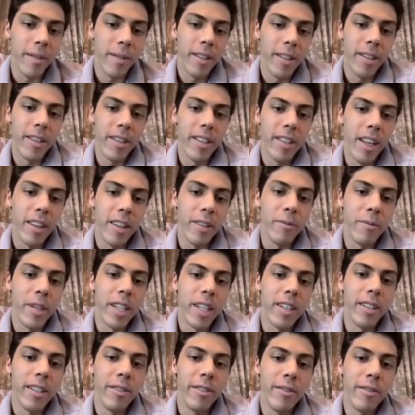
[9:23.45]
I mean, there's nothing we
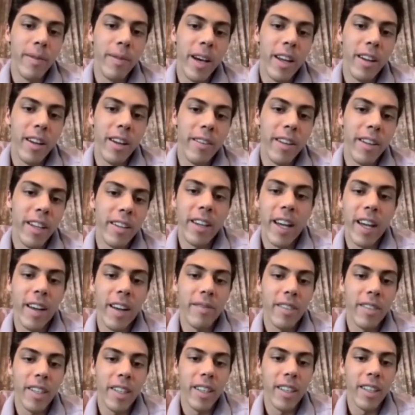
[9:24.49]
can do about it. You
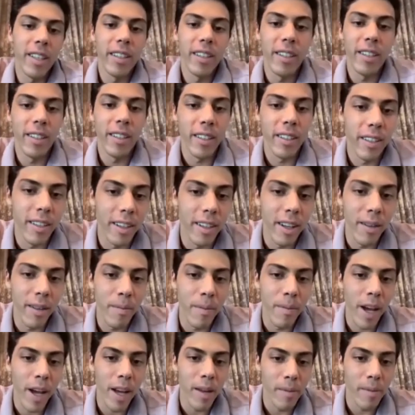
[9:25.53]
have to
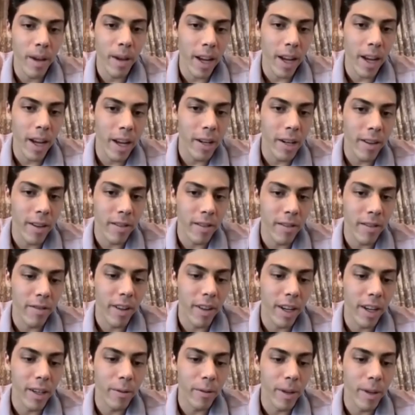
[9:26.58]
abide by it and you have to
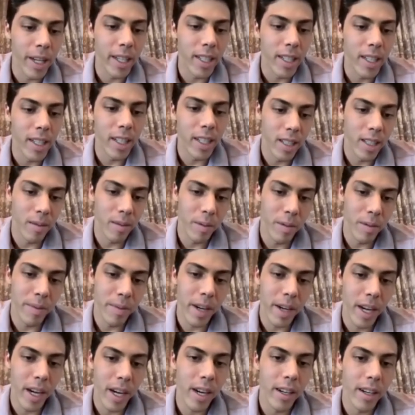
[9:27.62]
find a way to, to
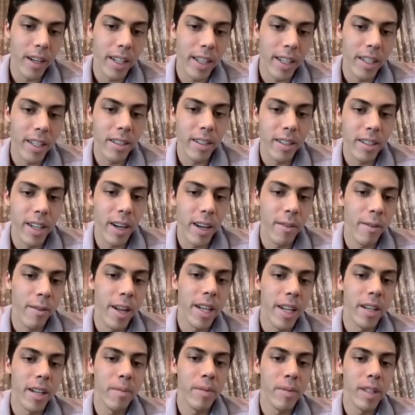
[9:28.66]
prepare and get, get
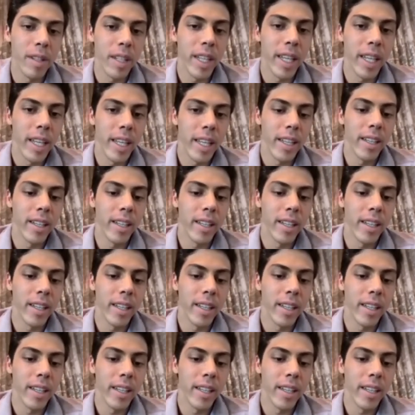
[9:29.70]
ready to play.